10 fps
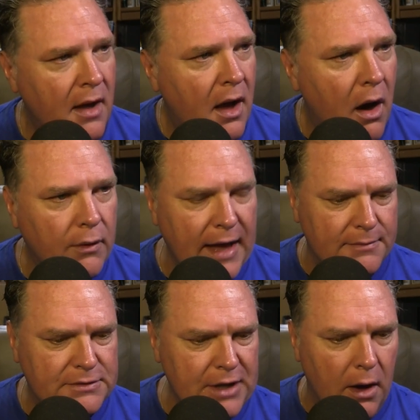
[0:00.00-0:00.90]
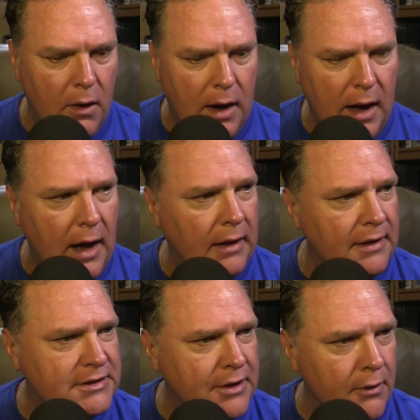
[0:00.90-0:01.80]
Okay, so
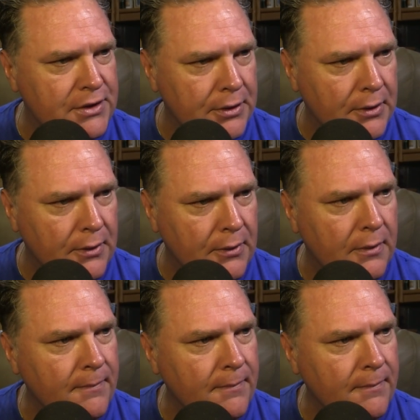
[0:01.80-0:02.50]
let's go to